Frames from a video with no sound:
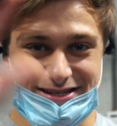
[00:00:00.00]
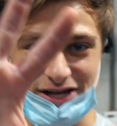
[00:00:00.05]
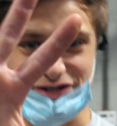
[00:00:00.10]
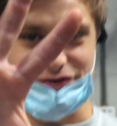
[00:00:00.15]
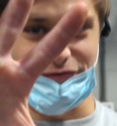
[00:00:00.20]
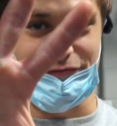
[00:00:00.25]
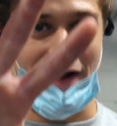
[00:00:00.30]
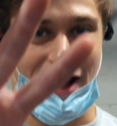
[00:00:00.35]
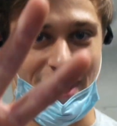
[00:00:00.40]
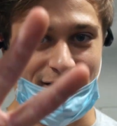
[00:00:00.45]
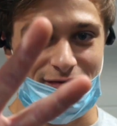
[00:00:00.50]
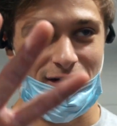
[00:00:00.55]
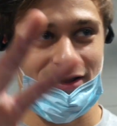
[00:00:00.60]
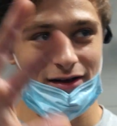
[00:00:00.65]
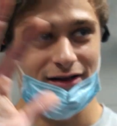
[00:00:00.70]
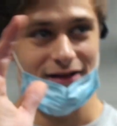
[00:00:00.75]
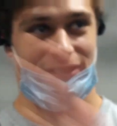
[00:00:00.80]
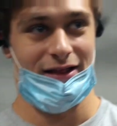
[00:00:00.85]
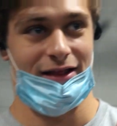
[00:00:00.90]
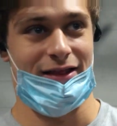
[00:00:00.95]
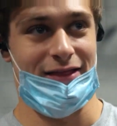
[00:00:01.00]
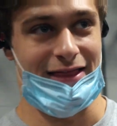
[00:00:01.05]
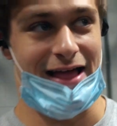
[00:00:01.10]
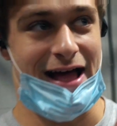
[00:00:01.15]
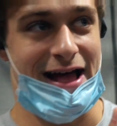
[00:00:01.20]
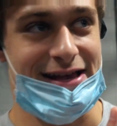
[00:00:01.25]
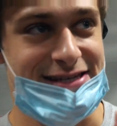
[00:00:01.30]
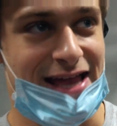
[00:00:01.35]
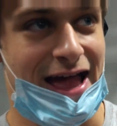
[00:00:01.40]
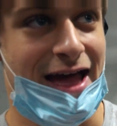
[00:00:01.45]
whatsoever
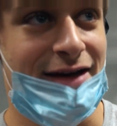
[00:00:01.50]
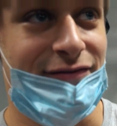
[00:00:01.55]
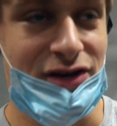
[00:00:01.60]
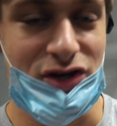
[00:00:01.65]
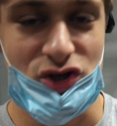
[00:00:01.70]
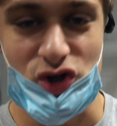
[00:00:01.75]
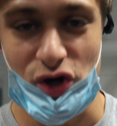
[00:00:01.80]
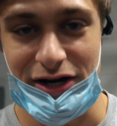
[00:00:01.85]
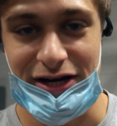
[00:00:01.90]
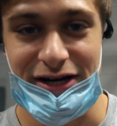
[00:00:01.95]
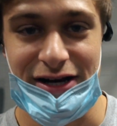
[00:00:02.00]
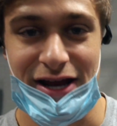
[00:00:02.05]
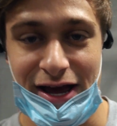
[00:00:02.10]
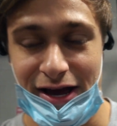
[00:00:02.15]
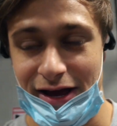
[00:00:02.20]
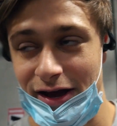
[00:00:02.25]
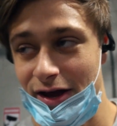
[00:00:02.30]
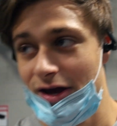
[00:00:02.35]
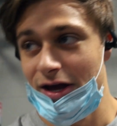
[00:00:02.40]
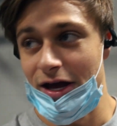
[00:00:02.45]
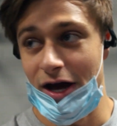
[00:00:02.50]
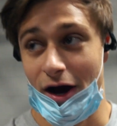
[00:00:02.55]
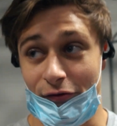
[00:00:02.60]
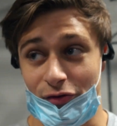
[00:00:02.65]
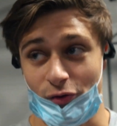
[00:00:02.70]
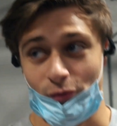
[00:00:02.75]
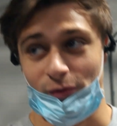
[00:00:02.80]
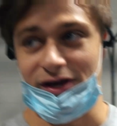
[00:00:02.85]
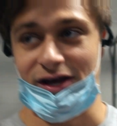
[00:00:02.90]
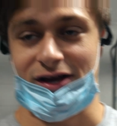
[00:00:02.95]
last heavy training day
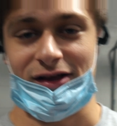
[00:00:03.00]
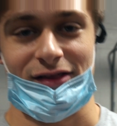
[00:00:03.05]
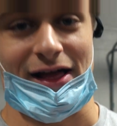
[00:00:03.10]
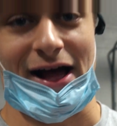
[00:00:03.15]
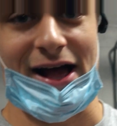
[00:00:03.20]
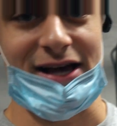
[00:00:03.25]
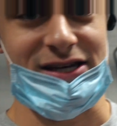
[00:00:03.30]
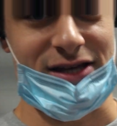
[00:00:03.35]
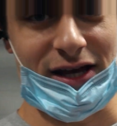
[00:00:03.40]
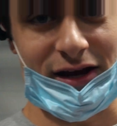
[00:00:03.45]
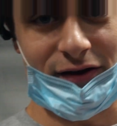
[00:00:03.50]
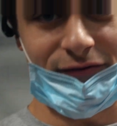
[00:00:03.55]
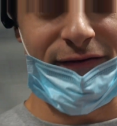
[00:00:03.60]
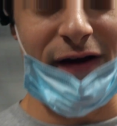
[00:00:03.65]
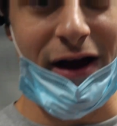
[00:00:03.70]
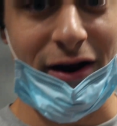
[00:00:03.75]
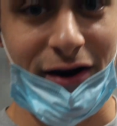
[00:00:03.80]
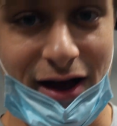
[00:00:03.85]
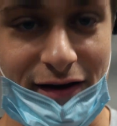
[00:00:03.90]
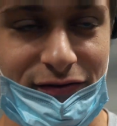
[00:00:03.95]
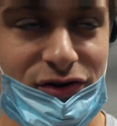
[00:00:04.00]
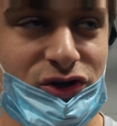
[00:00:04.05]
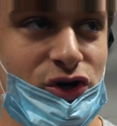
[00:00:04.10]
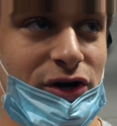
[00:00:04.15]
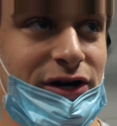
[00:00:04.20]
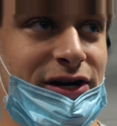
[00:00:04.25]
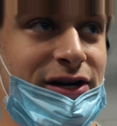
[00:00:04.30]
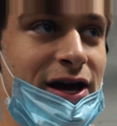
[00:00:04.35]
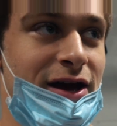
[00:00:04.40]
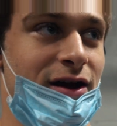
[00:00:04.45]
of the week last like very heavy
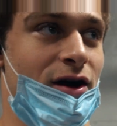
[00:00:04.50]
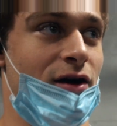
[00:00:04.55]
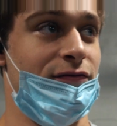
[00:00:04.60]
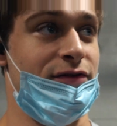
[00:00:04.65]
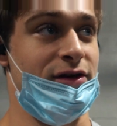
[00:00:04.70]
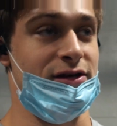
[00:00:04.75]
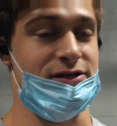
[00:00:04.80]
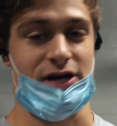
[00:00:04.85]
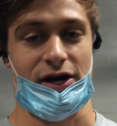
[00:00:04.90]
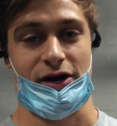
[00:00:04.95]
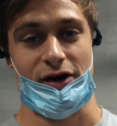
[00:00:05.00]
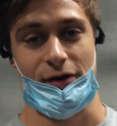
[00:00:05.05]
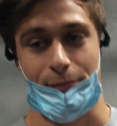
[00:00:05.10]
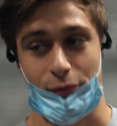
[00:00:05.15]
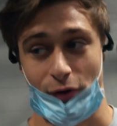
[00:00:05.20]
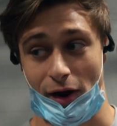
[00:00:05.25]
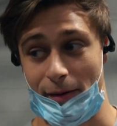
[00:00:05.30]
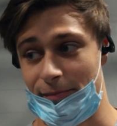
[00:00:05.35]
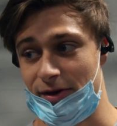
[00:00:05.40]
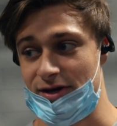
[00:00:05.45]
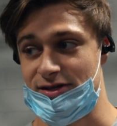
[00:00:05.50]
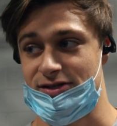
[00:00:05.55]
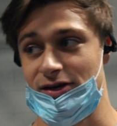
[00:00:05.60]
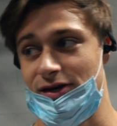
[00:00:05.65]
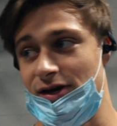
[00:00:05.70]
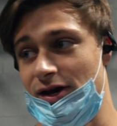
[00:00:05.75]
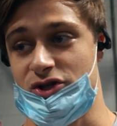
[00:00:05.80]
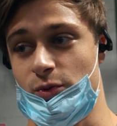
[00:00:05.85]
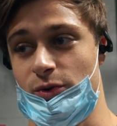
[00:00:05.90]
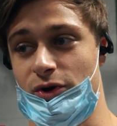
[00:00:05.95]
training day of the entire prep
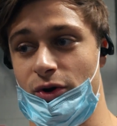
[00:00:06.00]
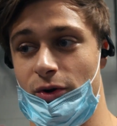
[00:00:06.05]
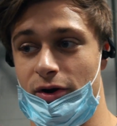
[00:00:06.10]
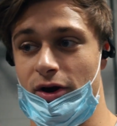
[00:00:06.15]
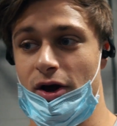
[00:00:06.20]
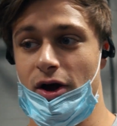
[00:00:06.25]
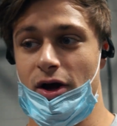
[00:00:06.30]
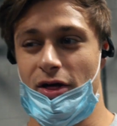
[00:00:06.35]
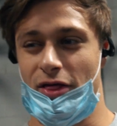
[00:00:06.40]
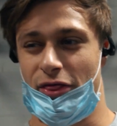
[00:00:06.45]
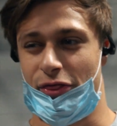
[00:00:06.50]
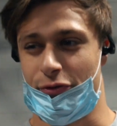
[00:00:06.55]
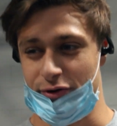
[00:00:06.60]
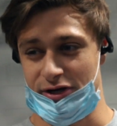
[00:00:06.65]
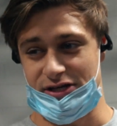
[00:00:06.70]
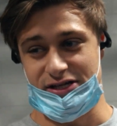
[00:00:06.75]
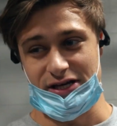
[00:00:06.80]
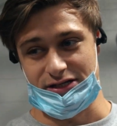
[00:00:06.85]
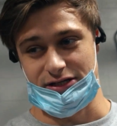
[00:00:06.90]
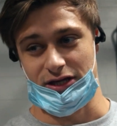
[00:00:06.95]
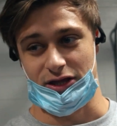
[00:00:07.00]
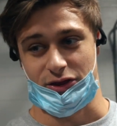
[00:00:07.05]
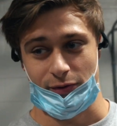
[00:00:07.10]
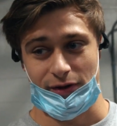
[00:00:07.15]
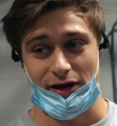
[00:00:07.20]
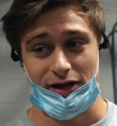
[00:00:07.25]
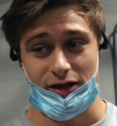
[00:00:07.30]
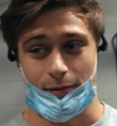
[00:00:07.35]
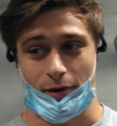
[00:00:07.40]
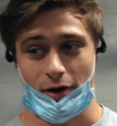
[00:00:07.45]
basically so we're doing
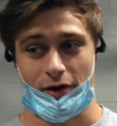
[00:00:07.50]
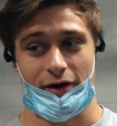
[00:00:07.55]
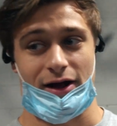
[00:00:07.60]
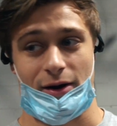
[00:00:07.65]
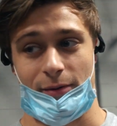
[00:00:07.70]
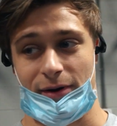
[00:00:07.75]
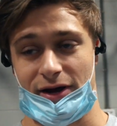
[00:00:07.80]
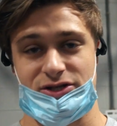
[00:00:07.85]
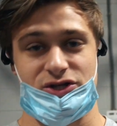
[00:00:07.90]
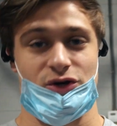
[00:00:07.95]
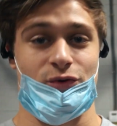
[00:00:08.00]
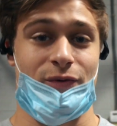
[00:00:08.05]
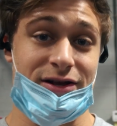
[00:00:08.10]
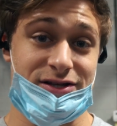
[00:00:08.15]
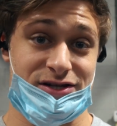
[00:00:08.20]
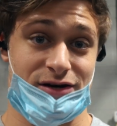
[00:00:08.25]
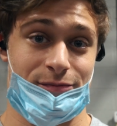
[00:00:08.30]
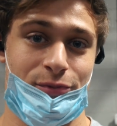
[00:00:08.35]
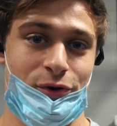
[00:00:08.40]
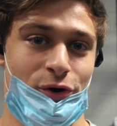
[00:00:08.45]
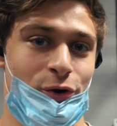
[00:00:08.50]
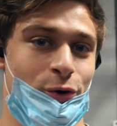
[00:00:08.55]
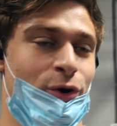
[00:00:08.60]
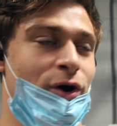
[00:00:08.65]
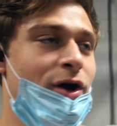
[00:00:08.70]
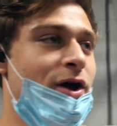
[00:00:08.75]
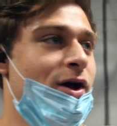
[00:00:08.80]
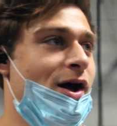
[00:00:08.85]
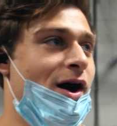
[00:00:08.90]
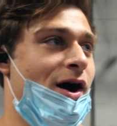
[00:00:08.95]
363 on the bar right now we got two reds and a blue
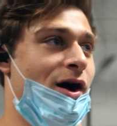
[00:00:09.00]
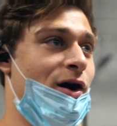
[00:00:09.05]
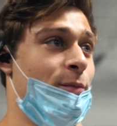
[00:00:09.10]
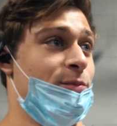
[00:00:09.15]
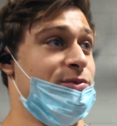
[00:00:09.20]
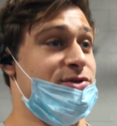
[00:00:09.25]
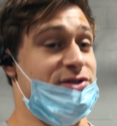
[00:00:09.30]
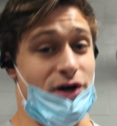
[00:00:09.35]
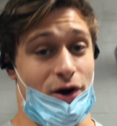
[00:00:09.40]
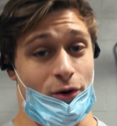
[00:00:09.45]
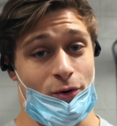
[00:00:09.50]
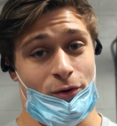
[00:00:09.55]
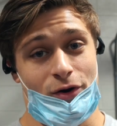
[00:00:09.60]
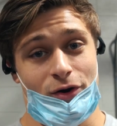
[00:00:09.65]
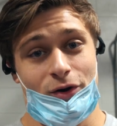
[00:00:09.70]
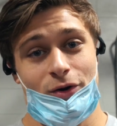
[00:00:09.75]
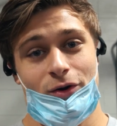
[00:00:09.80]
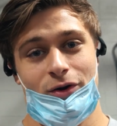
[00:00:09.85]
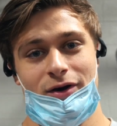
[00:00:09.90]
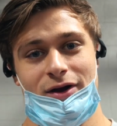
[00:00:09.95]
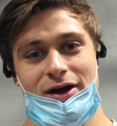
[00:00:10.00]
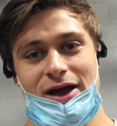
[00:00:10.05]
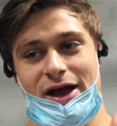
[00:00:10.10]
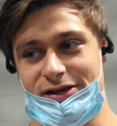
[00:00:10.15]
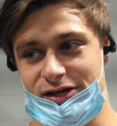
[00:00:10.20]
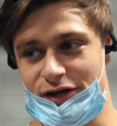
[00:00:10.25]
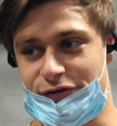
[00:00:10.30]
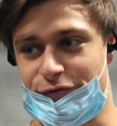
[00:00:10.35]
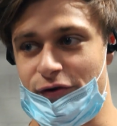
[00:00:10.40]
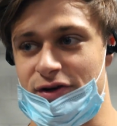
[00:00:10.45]
um, so
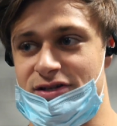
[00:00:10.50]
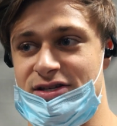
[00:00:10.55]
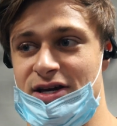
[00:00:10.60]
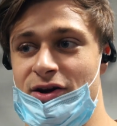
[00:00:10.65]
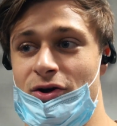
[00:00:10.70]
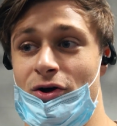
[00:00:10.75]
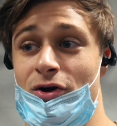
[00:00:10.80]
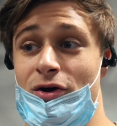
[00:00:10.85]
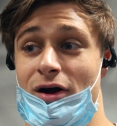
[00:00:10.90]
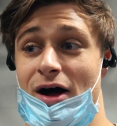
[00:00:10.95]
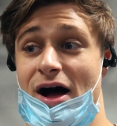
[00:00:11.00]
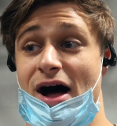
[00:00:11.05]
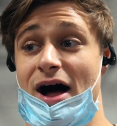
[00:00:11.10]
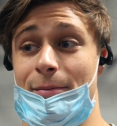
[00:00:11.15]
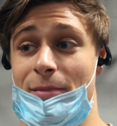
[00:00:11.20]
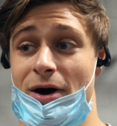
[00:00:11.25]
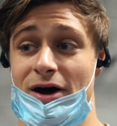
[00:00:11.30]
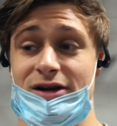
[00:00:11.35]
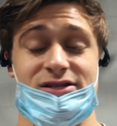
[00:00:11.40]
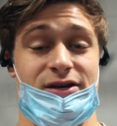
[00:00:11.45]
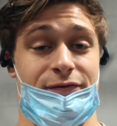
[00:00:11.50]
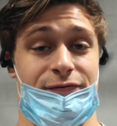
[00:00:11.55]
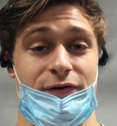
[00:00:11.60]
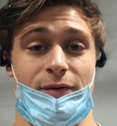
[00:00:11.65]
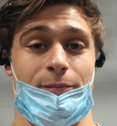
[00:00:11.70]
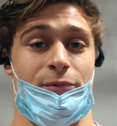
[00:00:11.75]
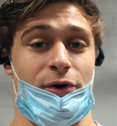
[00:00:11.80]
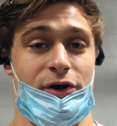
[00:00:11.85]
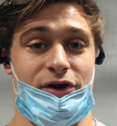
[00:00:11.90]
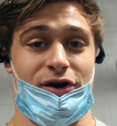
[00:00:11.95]
hit this for a single. I'm honestly
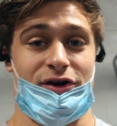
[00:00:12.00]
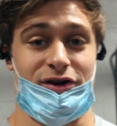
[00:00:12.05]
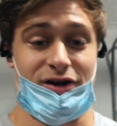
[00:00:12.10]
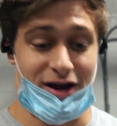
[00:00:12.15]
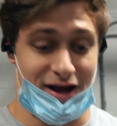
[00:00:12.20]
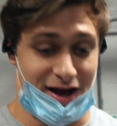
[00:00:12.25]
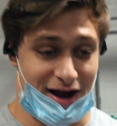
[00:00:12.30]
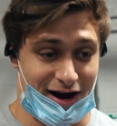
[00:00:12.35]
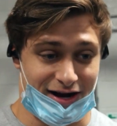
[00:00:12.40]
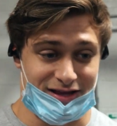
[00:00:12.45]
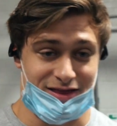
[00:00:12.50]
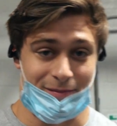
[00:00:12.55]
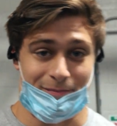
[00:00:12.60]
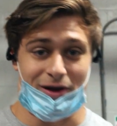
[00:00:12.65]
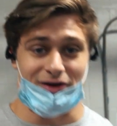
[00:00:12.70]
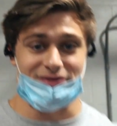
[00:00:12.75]
feeling pretty good today. I got the